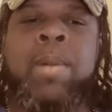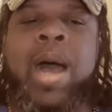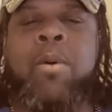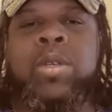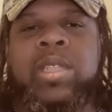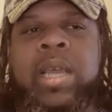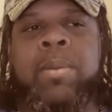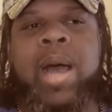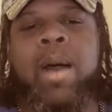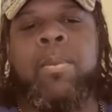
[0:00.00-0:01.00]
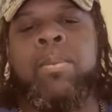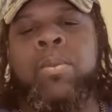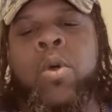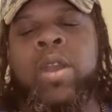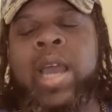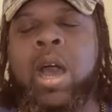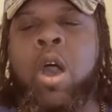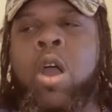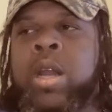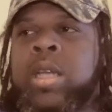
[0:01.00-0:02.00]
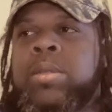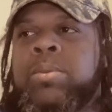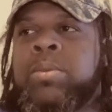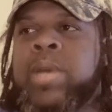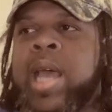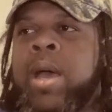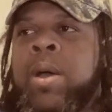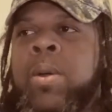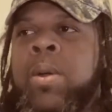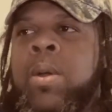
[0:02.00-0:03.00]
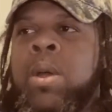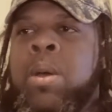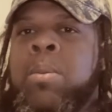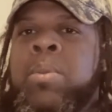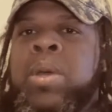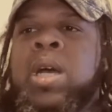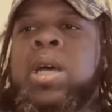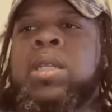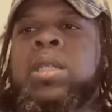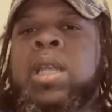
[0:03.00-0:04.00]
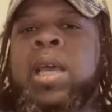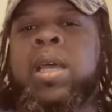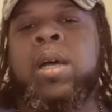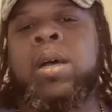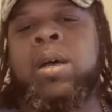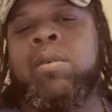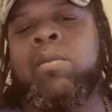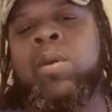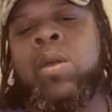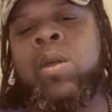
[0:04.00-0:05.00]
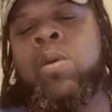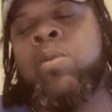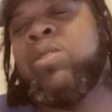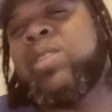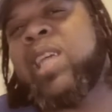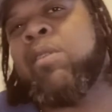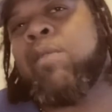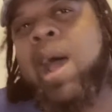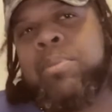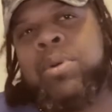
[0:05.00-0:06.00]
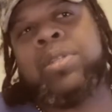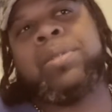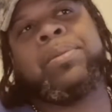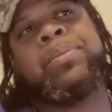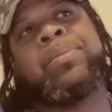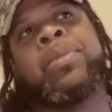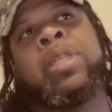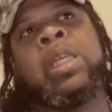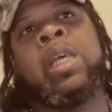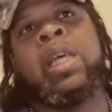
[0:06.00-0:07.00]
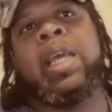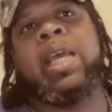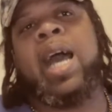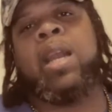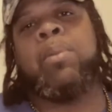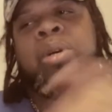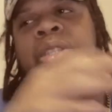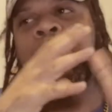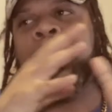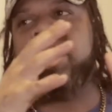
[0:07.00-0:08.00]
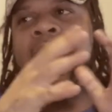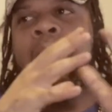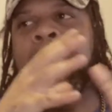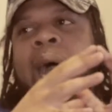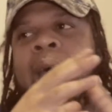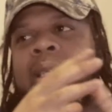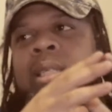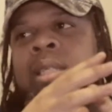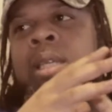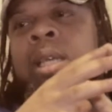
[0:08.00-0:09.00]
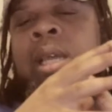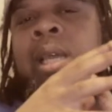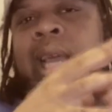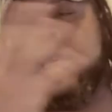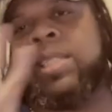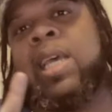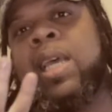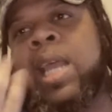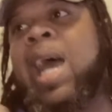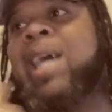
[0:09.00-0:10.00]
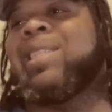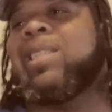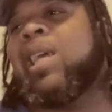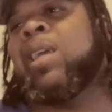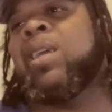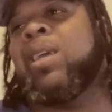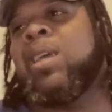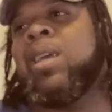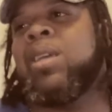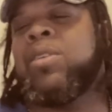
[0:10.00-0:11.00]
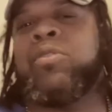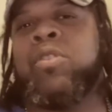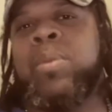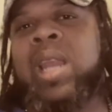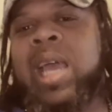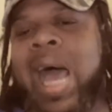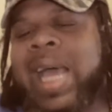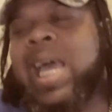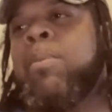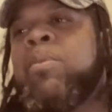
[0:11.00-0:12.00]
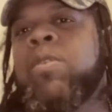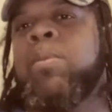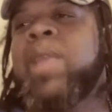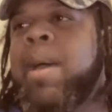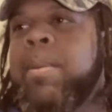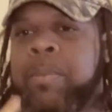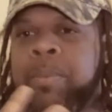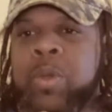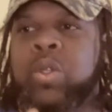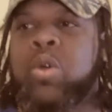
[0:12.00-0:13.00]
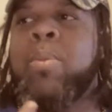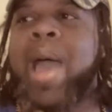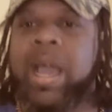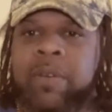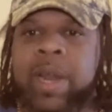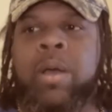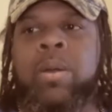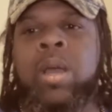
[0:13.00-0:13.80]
I would say I'm more like an artist now because like when you say rapper, it kind of puts you in like a box. Like I said, like I could sing. You feel me? Like I come from that musical background.